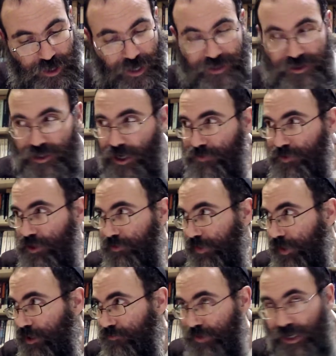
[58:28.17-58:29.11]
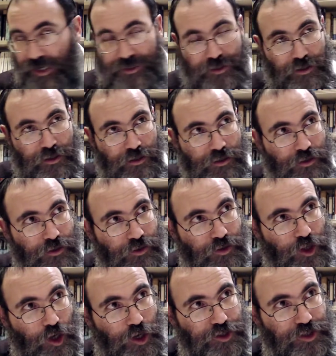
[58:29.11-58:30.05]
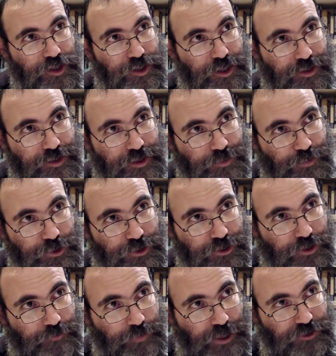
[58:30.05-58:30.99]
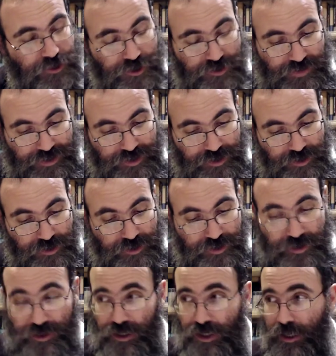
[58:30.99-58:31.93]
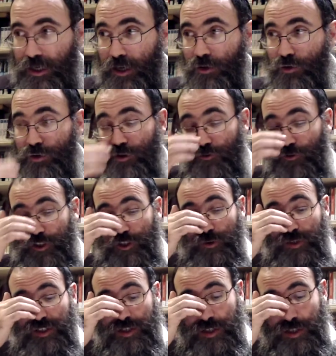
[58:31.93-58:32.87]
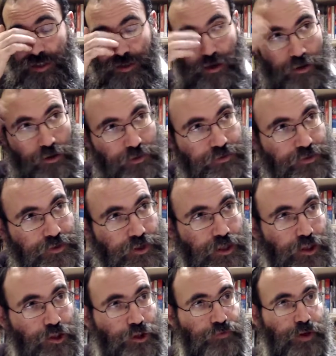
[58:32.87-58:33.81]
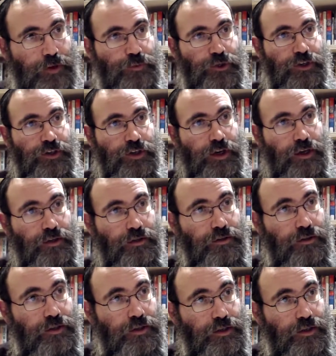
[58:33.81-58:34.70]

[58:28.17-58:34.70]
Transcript: has to have the dvar avaya, the oisis hadibur, malchus vatzilus, in order for it to exist. The whole of shaychel b'emuna, yeah.